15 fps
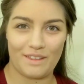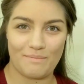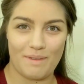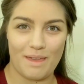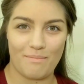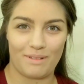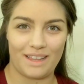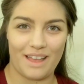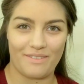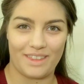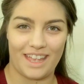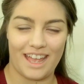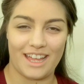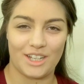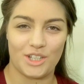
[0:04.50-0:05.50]
lovely people of
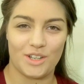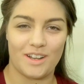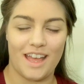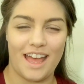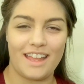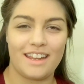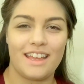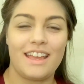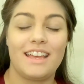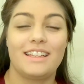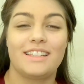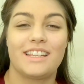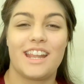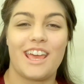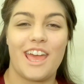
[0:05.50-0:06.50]
the internet.
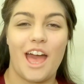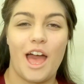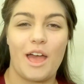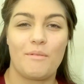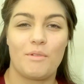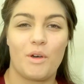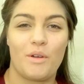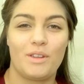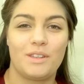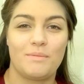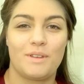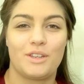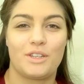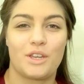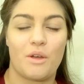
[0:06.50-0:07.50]
Today I'm going to
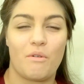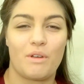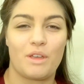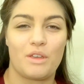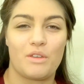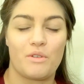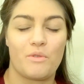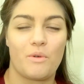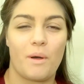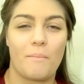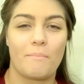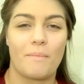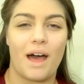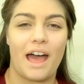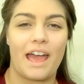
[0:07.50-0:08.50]
be showing you
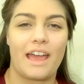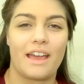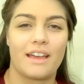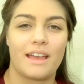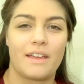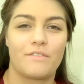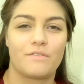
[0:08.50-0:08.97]
my...